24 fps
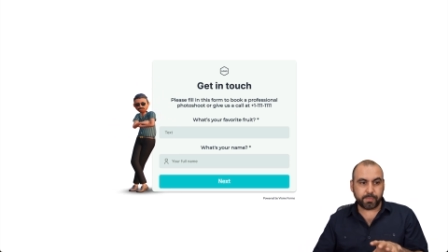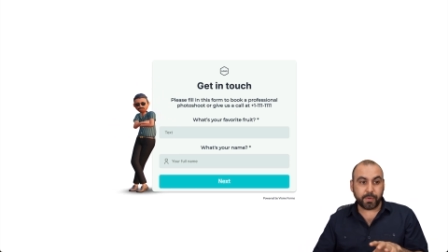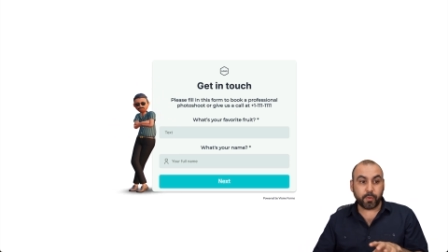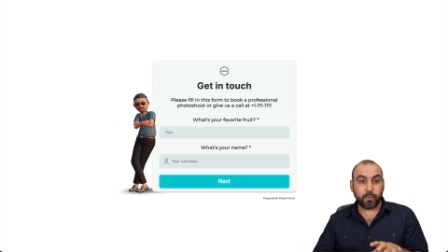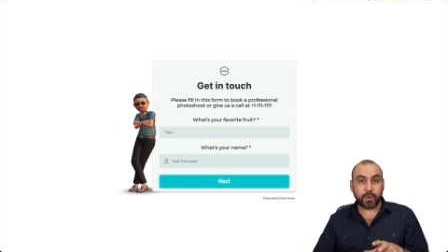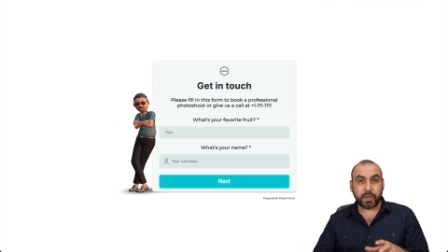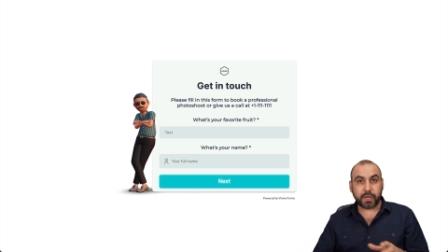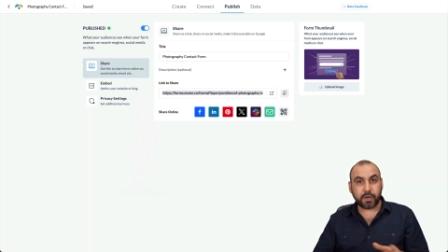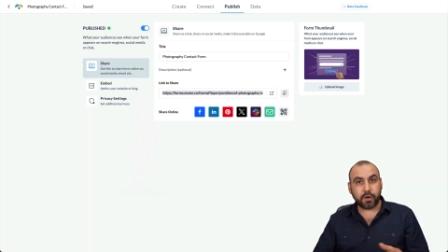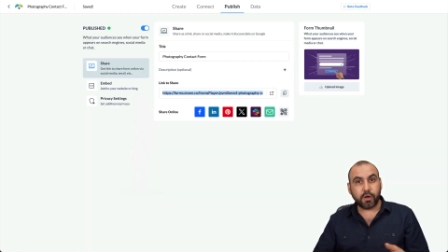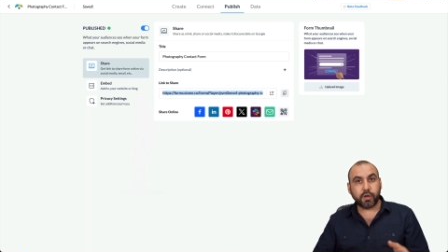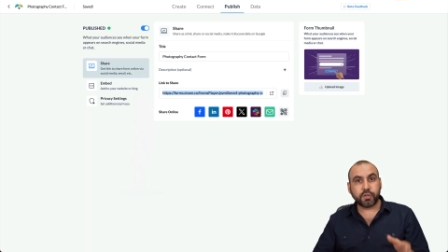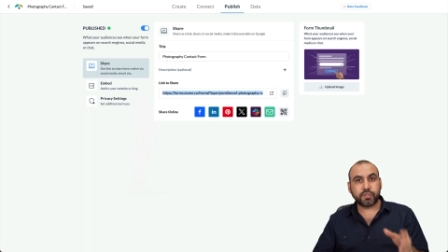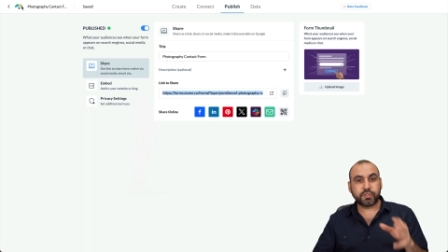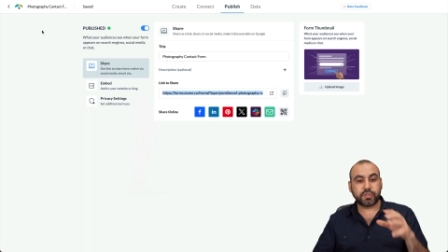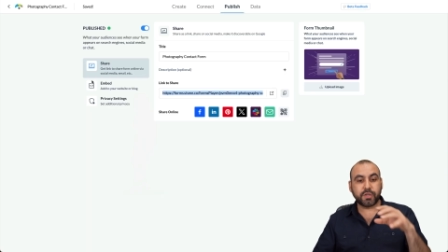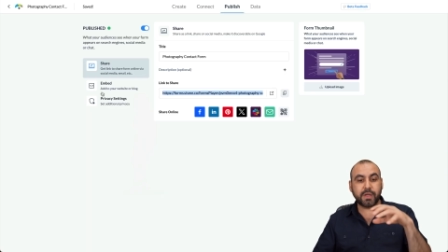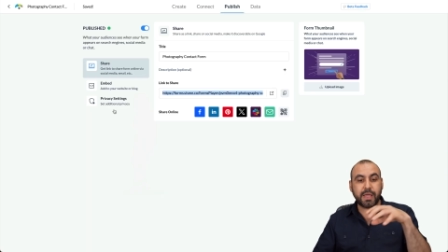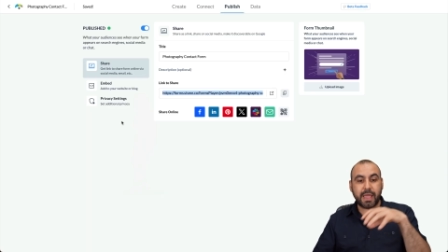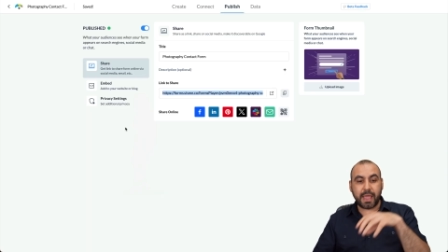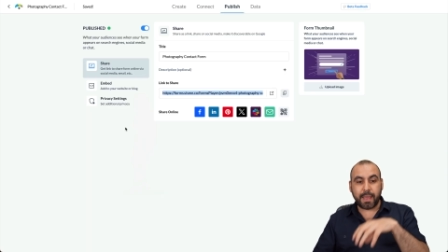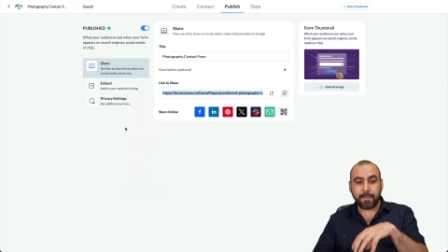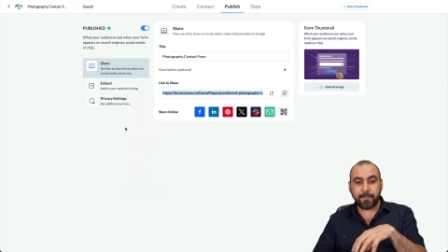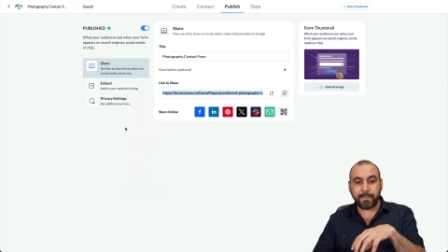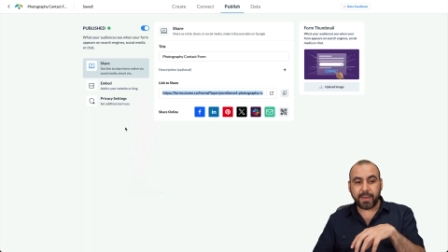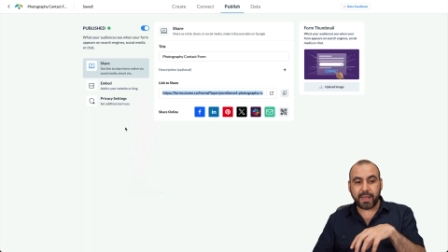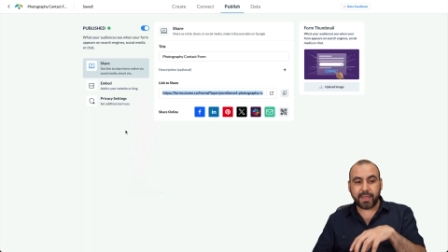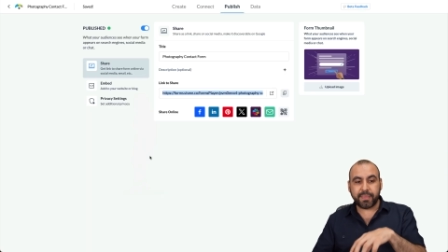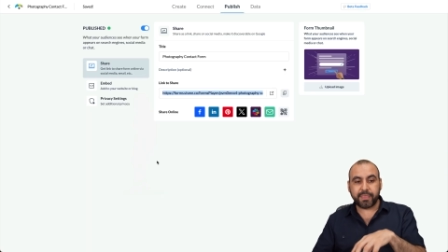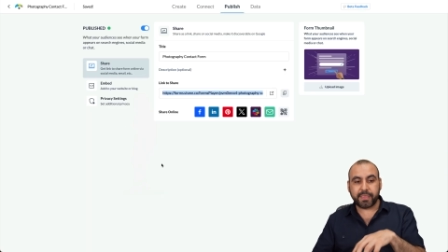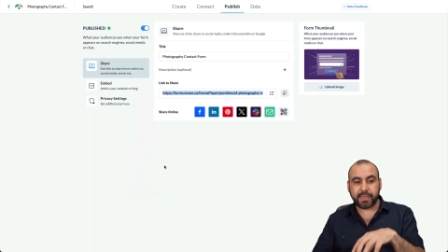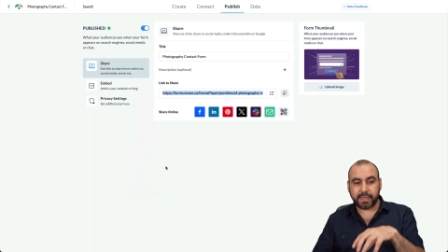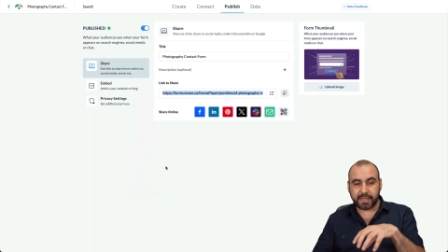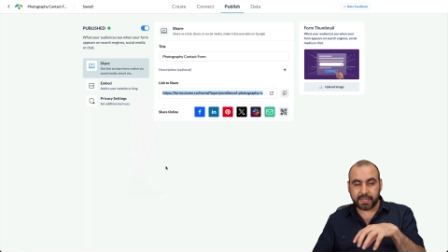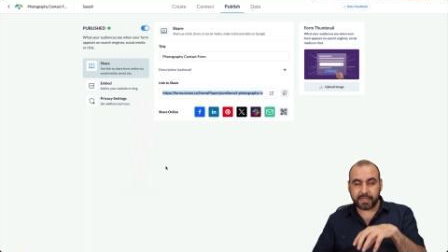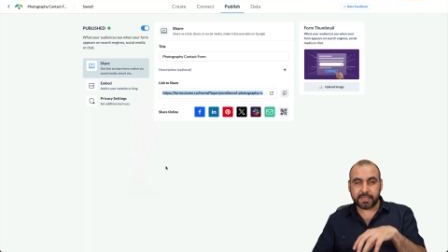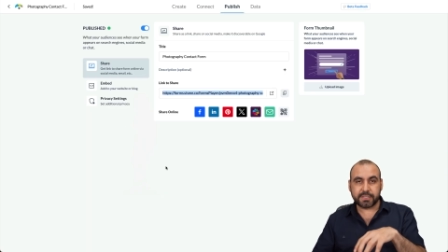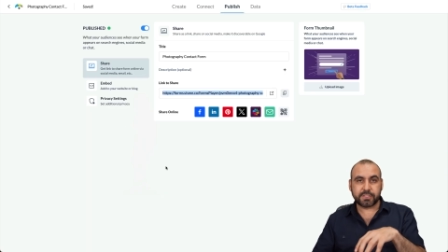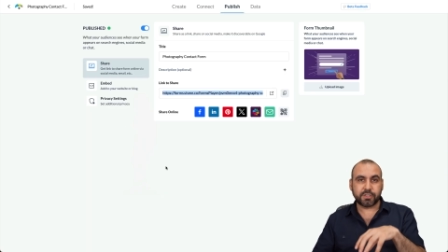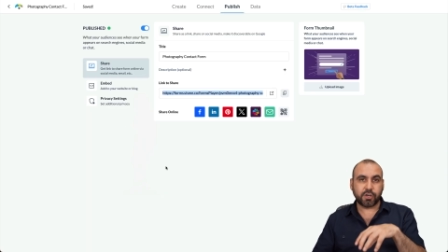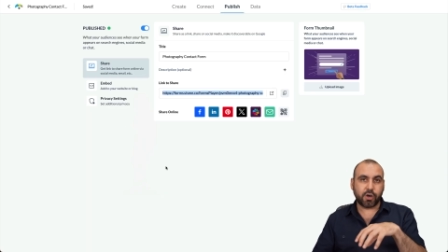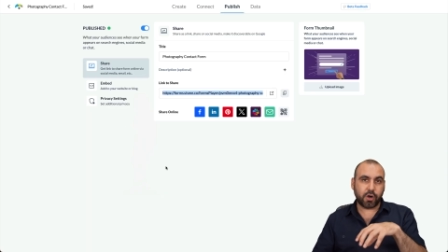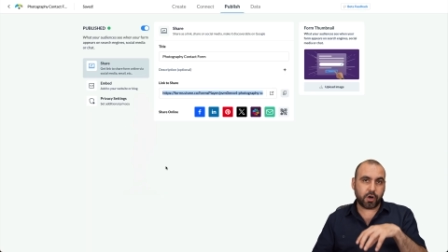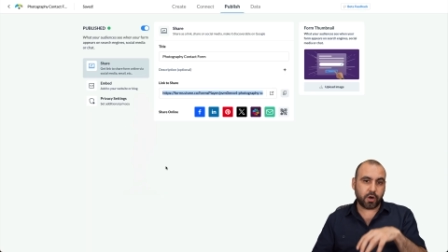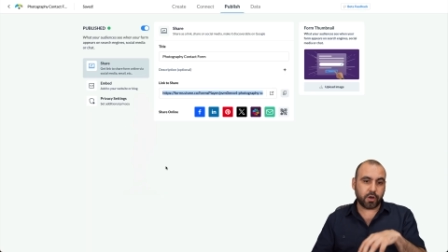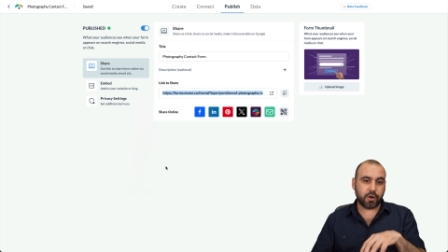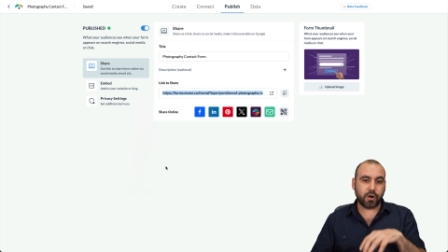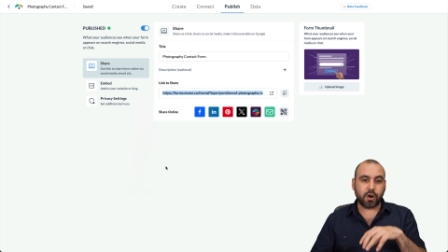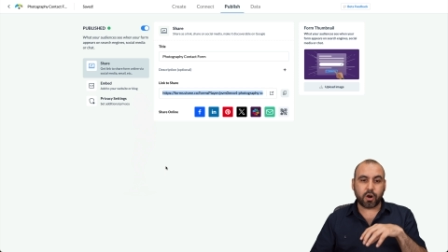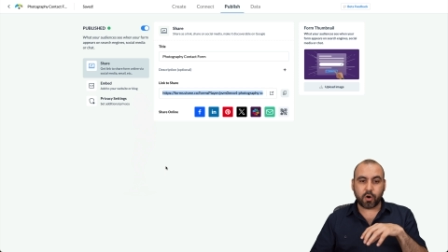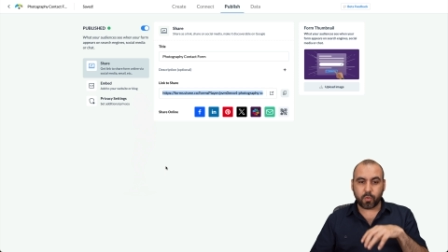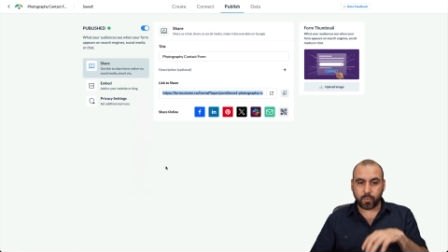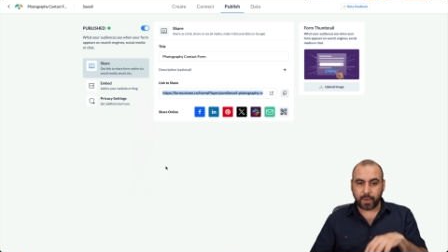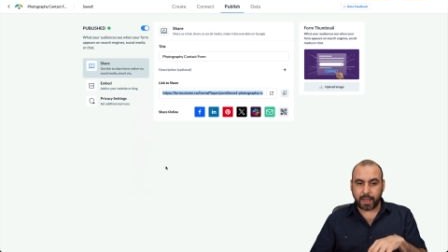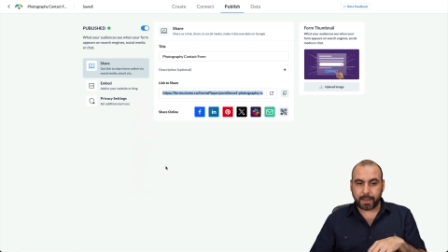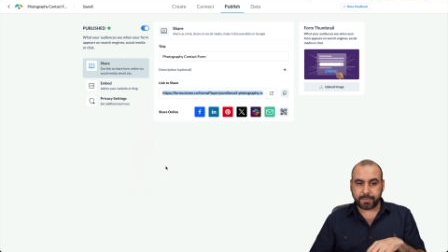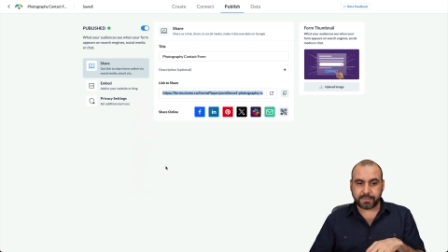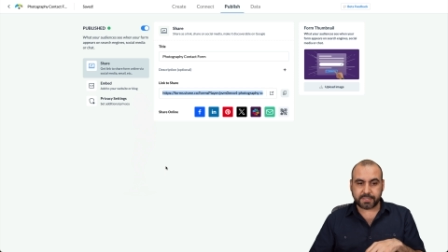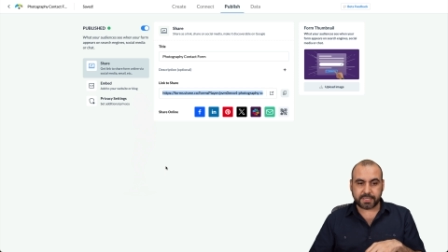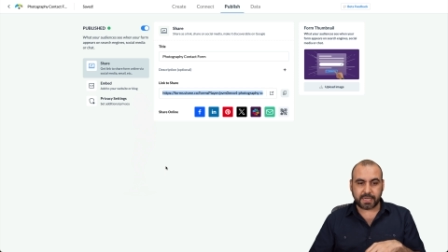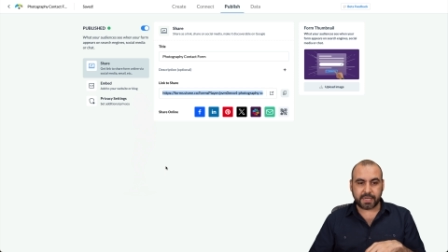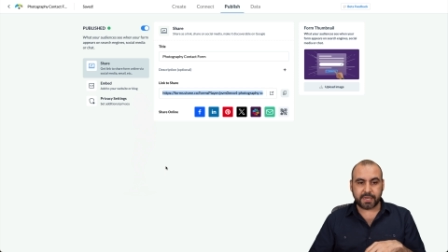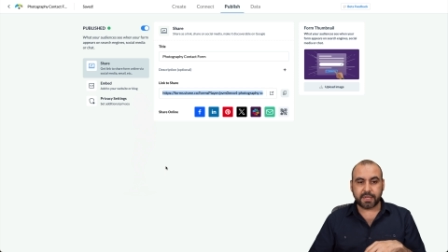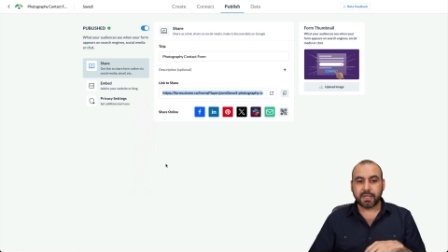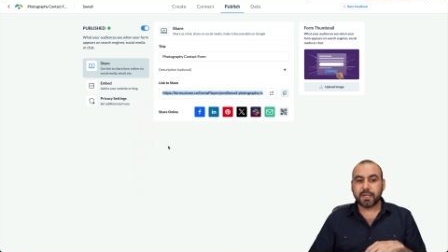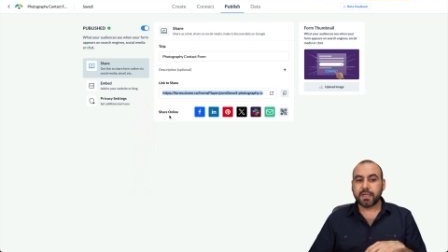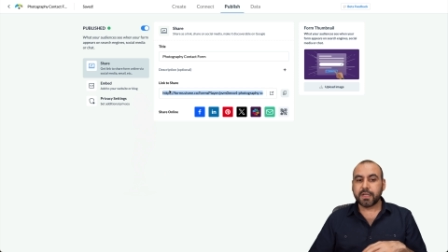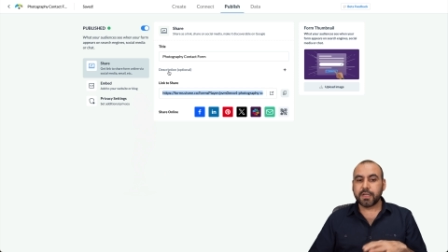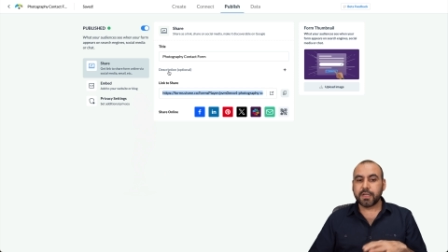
but we can also embed this on our website.